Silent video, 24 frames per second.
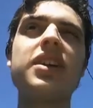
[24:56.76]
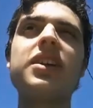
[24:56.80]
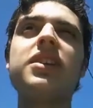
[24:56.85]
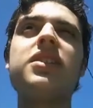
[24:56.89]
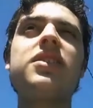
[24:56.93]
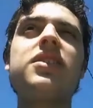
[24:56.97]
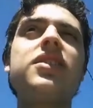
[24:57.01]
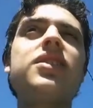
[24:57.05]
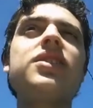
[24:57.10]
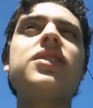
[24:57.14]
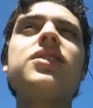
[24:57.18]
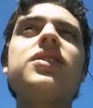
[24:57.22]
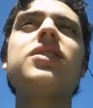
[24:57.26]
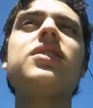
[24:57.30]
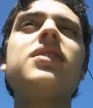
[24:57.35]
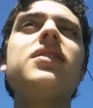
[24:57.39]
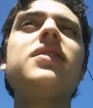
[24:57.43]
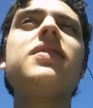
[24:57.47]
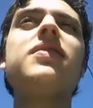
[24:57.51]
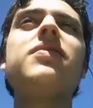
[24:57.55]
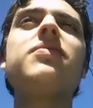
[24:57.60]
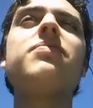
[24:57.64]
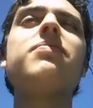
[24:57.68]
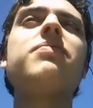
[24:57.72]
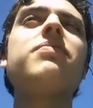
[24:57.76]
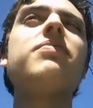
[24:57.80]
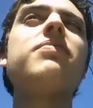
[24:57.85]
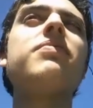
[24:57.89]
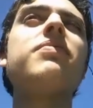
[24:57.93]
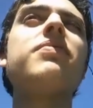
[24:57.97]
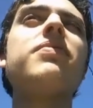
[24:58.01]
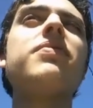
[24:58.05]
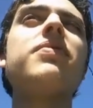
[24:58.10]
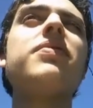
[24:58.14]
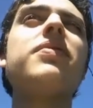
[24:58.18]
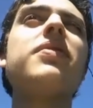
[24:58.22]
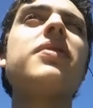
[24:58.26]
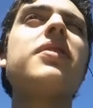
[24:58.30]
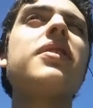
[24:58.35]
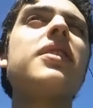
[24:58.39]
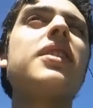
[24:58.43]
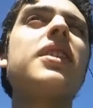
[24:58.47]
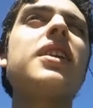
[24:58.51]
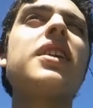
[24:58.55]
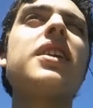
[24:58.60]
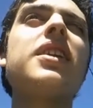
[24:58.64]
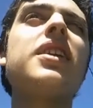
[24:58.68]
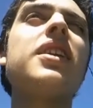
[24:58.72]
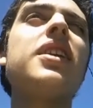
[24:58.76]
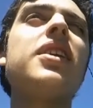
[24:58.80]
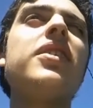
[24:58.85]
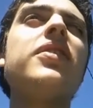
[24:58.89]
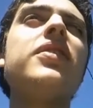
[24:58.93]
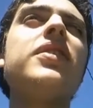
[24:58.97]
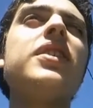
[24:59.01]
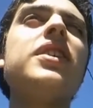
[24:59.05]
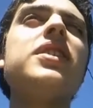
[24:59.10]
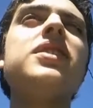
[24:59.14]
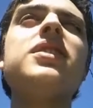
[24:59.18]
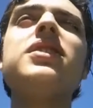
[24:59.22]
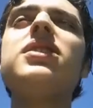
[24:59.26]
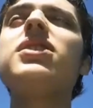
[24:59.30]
it's just can't. It's